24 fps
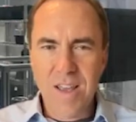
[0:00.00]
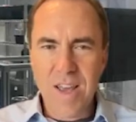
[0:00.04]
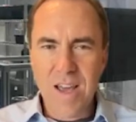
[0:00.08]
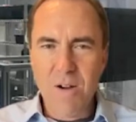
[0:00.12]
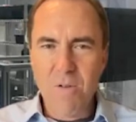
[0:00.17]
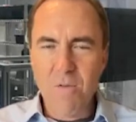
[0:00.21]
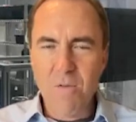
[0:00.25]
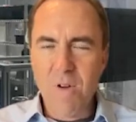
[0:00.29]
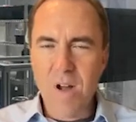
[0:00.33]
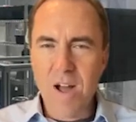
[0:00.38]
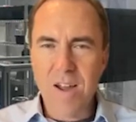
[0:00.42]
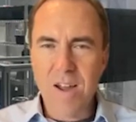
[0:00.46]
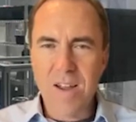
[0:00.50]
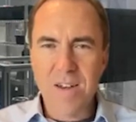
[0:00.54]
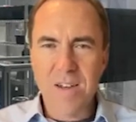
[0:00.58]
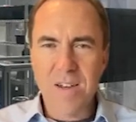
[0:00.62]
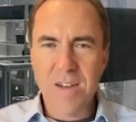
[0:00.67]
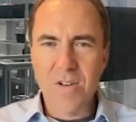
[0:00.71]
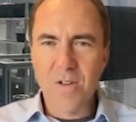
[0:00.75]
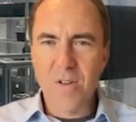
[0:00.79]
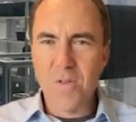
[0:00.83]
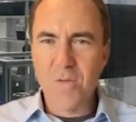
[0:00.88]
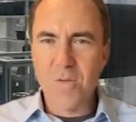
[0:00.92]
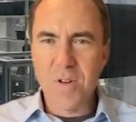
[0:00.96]
rockets
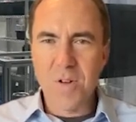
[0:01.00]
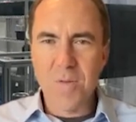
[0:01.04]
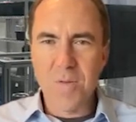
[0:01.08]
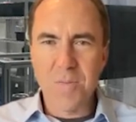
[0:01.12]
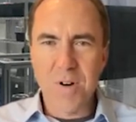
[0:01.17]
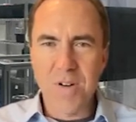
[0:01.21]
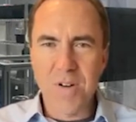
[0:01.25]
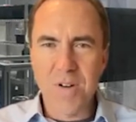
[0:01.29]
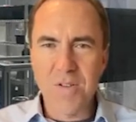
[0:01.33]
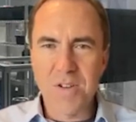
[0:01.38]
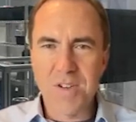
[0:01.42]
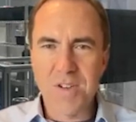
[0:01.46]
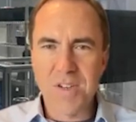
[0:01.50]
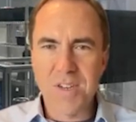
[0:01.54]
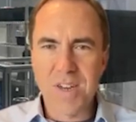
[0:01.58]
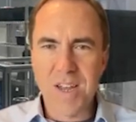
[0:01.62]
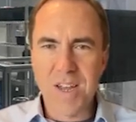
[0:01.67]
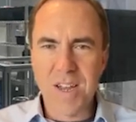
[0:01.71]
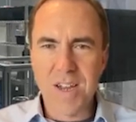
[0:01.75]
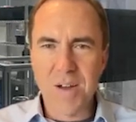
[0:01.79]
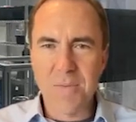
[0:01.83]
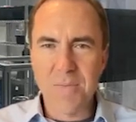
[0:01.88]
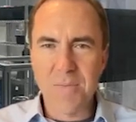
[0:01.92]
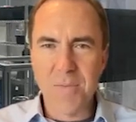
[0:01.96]
and old wooden boats
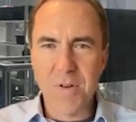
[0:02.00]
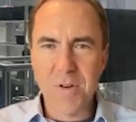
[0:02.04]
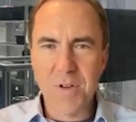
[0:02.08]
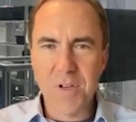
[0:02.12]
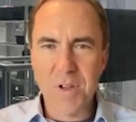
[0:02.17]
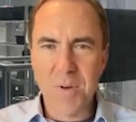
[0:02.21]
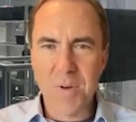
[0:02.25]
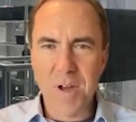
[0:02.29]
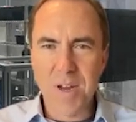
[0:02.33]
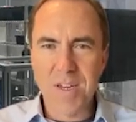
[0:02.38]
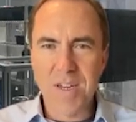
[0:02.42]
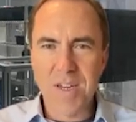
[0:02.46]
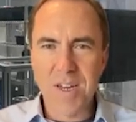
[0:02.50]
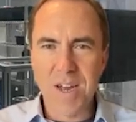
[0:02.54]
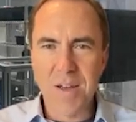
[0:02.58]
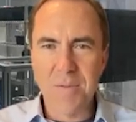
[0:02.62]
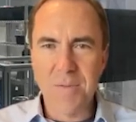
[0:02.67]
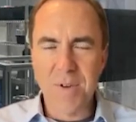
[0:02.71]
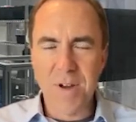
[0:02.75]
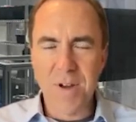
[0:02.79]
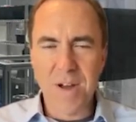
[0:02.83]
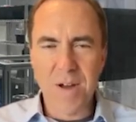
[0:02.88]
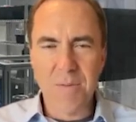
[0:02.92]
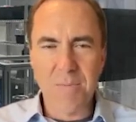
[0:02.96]
take up most of my time.